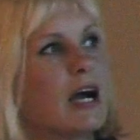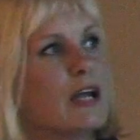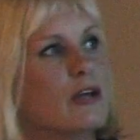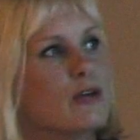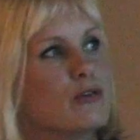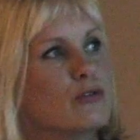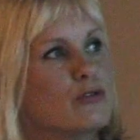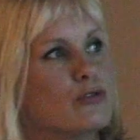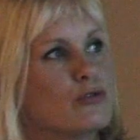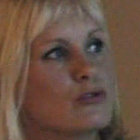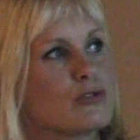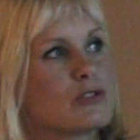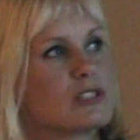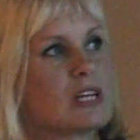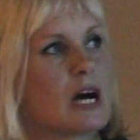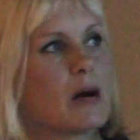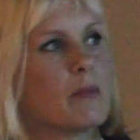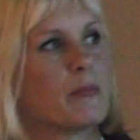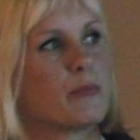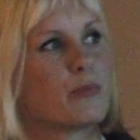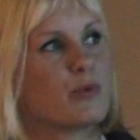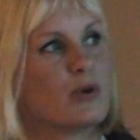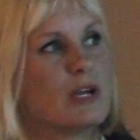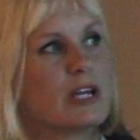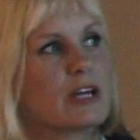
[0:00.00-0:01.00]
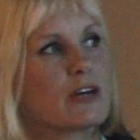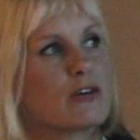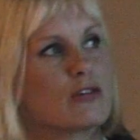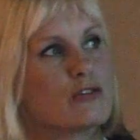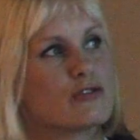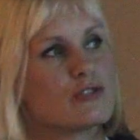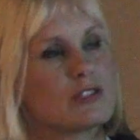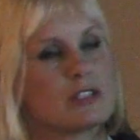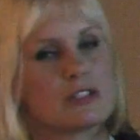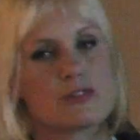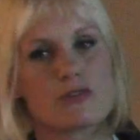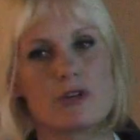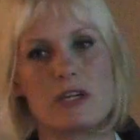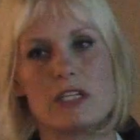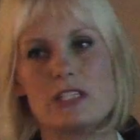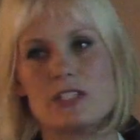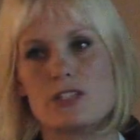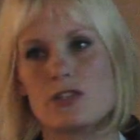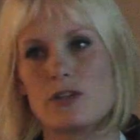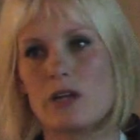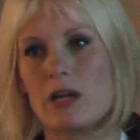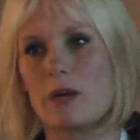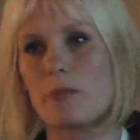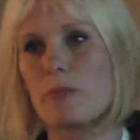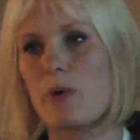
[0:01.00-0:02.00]
you do some
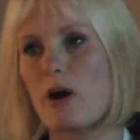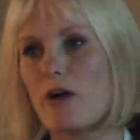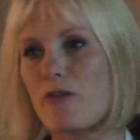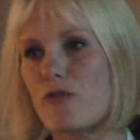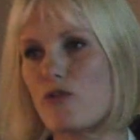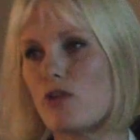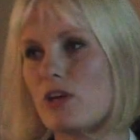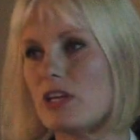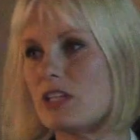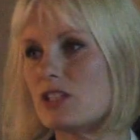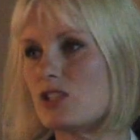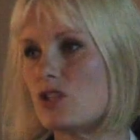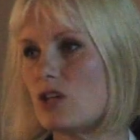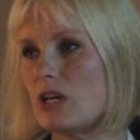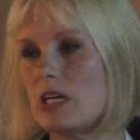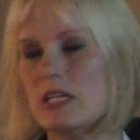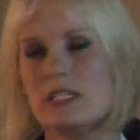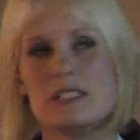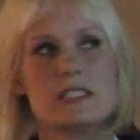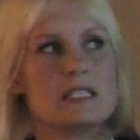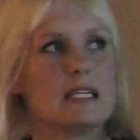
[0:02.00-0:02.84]
pre-concentration and buffer exchange